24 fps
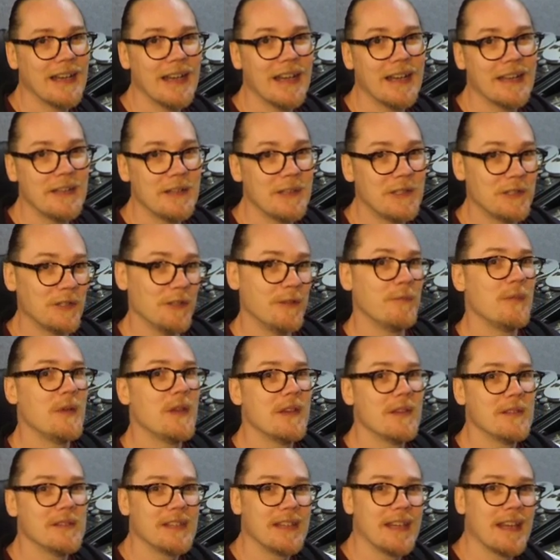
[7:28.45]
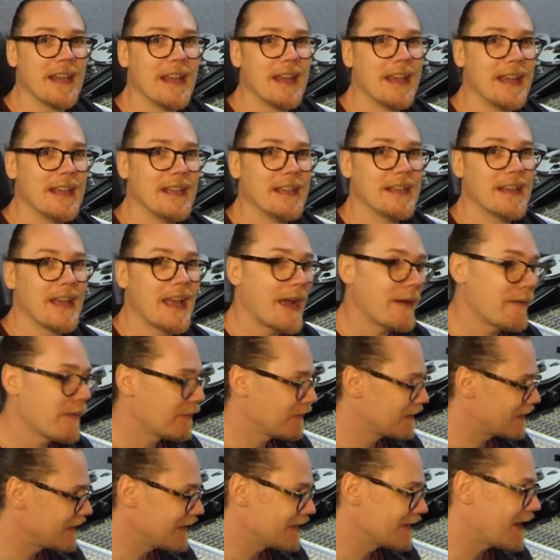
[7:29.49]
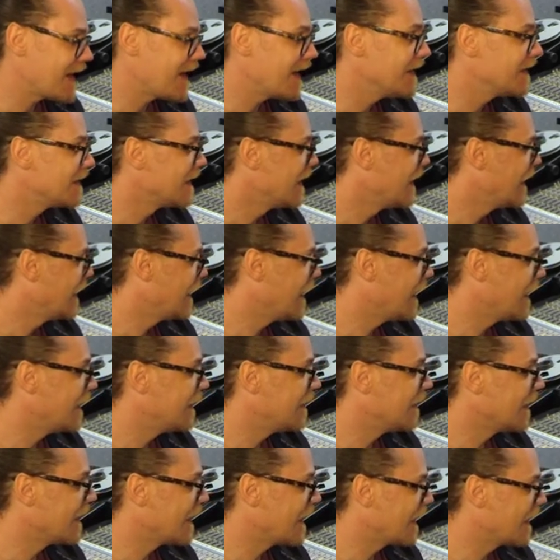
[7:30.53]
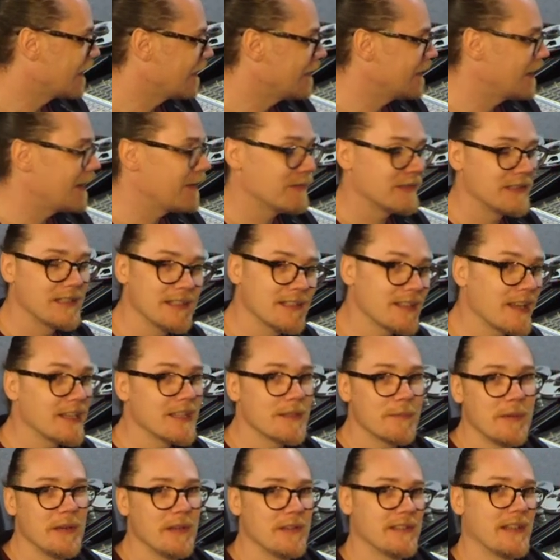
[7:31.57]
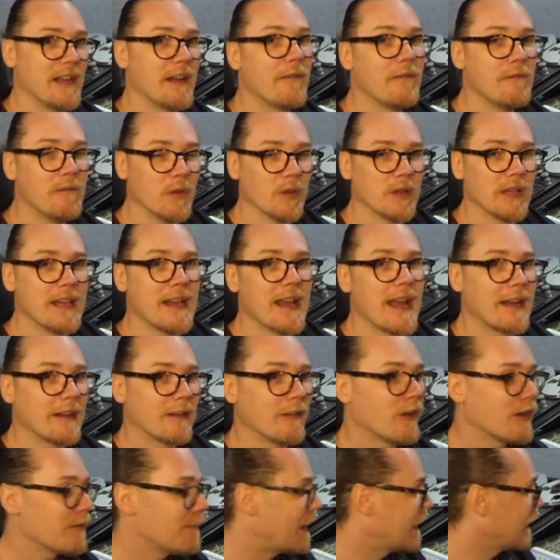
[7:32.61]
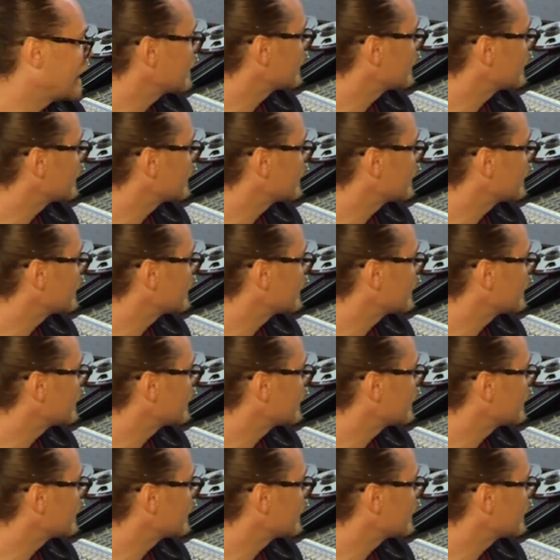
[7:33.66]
you should be using it in how it was designed, and it was designed to be used in a fully analog manner.